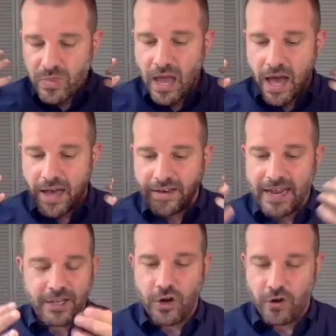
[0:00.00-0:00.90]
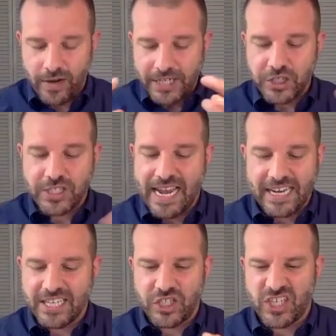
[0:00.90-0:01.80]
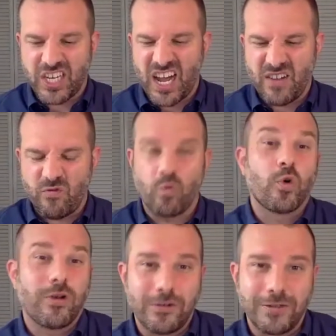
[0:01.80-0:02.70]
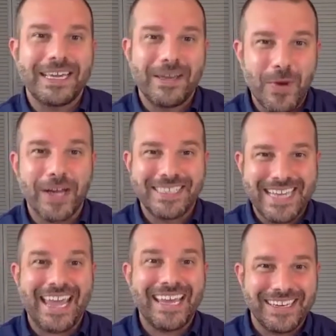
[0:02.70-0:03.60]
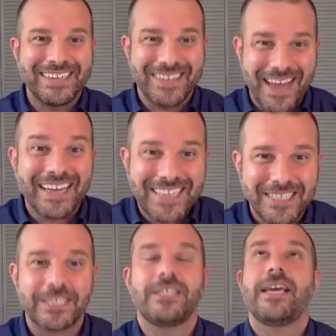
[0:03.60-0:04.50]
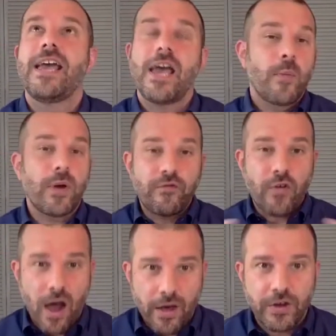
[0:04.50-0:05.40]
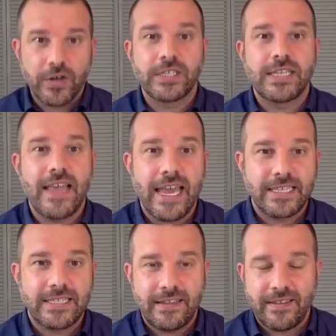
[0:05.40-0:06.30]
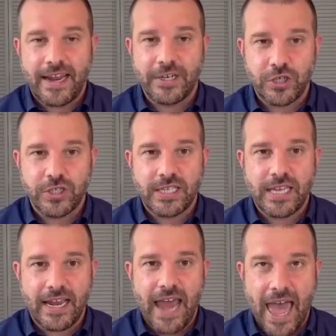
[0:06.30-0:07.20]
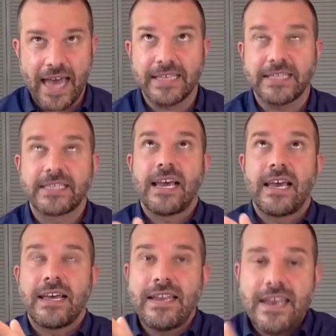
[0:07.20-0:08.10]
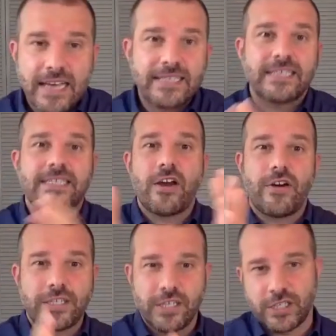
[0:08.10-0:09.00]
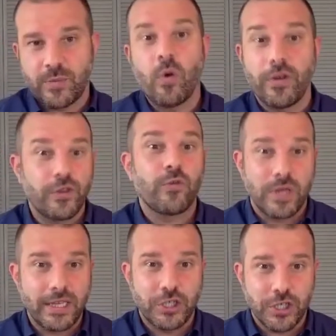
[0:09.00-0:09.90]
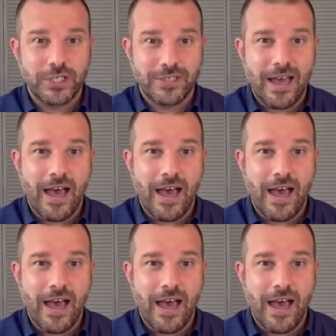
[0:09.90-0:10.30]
a nation state is just a kind of worldly, mundane identity. But for others, they see the nation state as necessary to support the religious